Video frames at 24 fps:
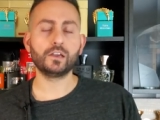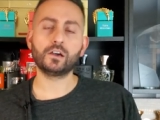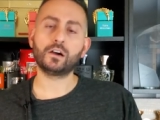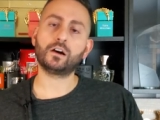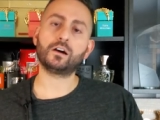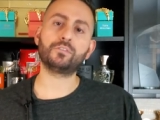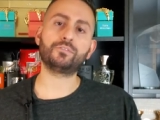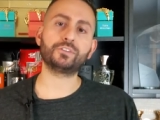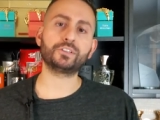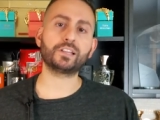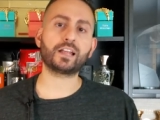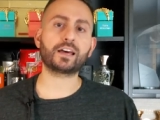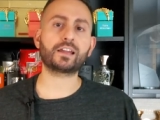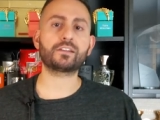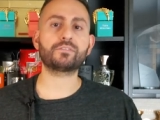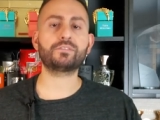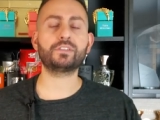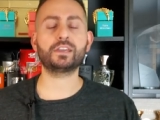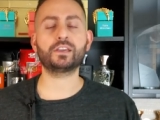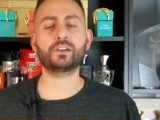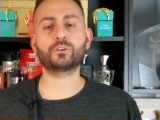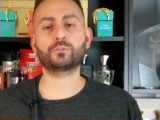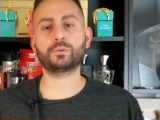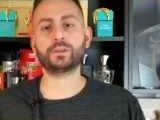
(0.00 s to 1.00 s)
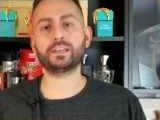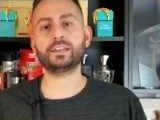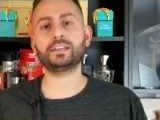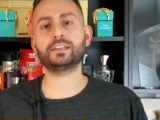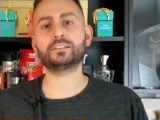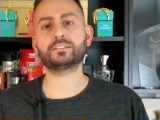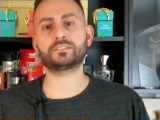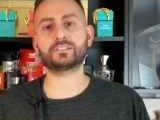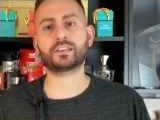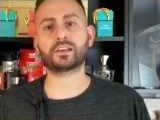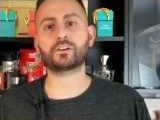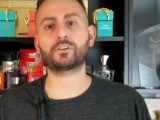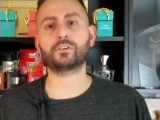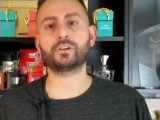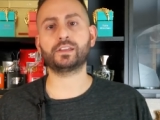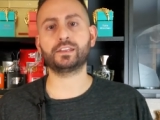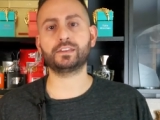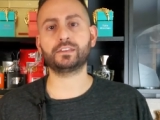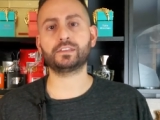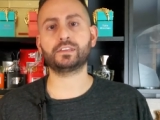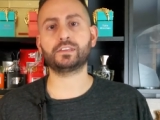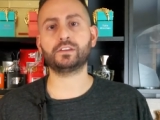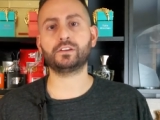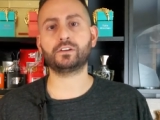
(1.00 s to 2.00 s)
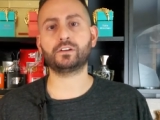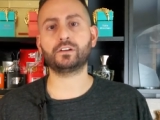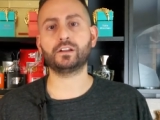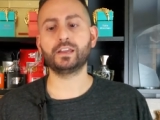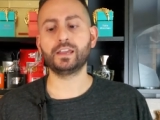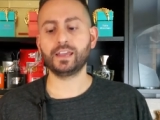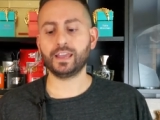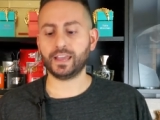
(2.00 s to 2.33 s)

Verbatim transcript: of a lot of the ingredients that are in here.